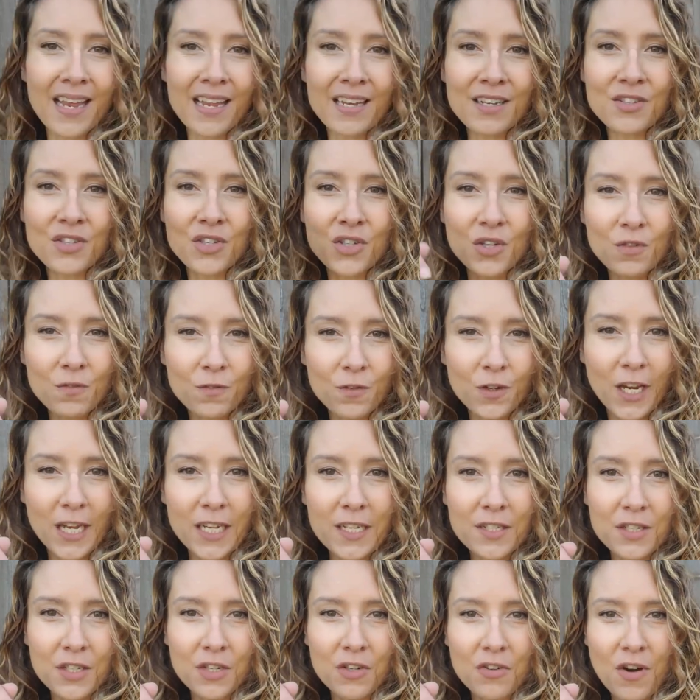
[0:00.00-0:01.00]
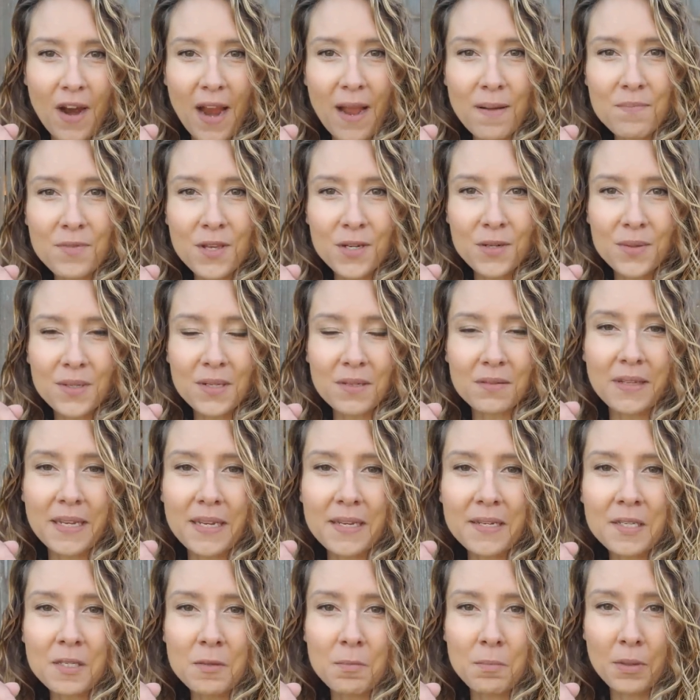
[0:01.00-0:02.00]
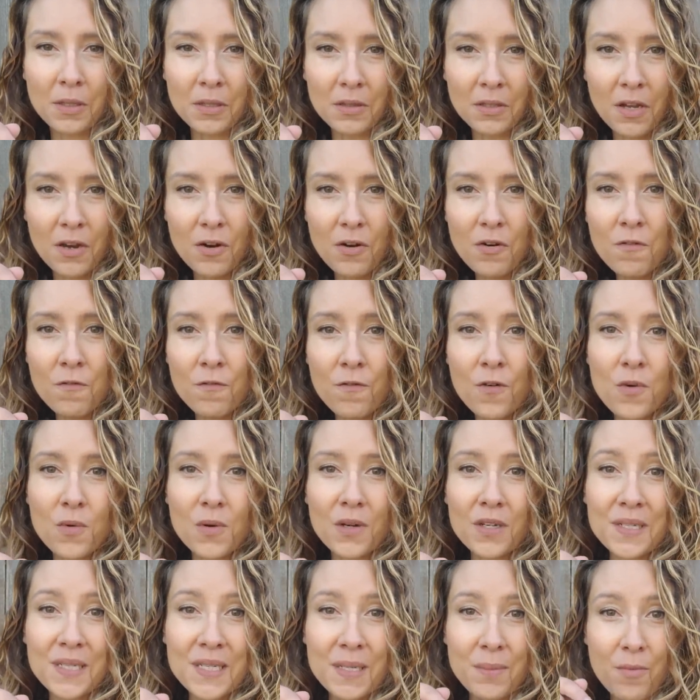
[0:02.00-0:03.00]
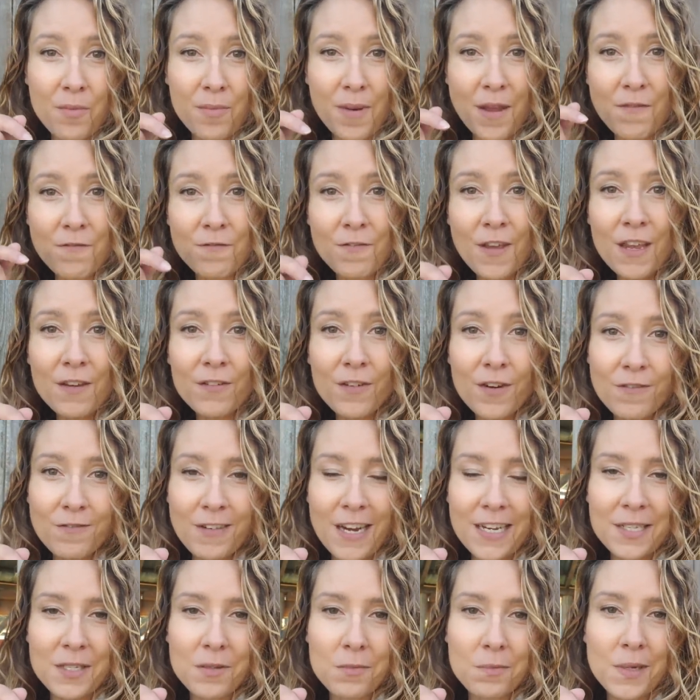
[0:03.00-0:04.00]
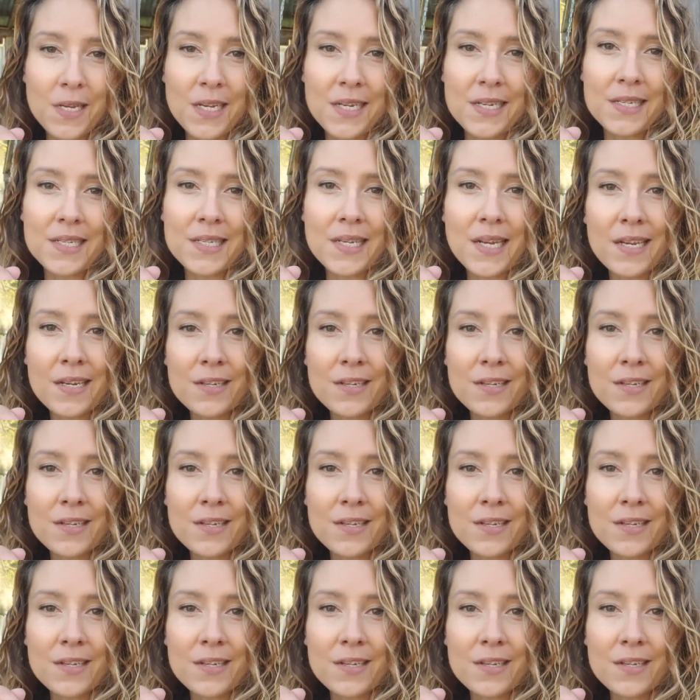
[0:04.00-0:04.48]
And don't forget to grab those links below for some of my favorite recipes,